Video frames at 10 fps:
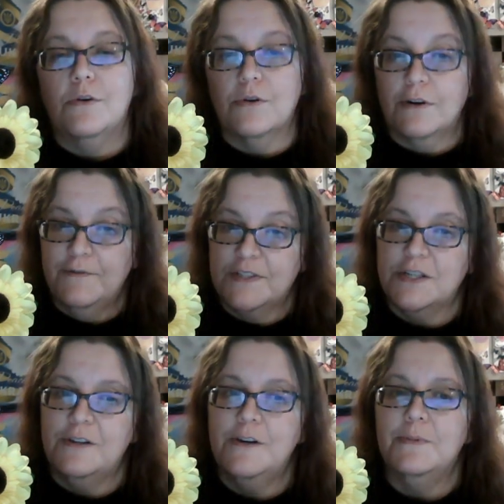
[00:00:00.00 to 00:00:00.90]
Or if it's
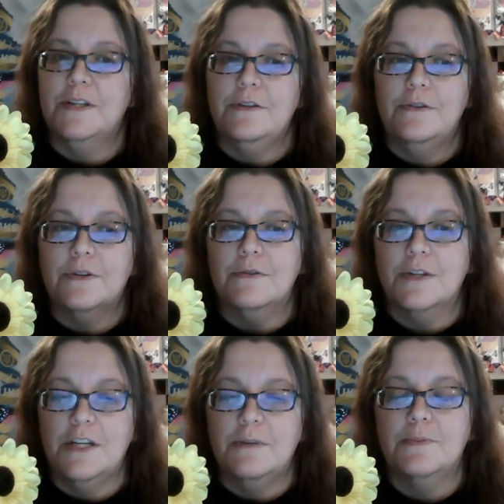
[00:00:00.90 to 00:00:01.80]
a human, you know,
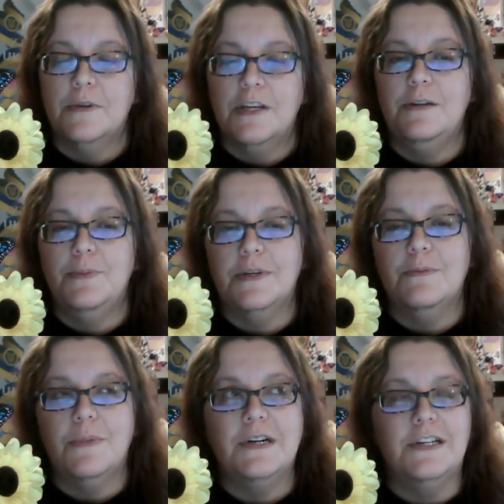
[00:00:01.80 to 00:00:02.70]
keep keep it
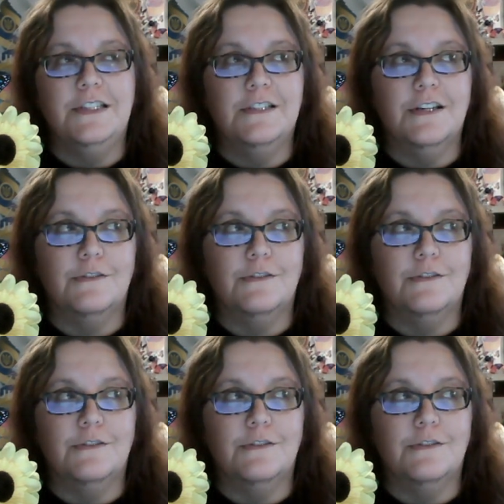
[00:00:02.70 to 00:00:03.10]
in mind.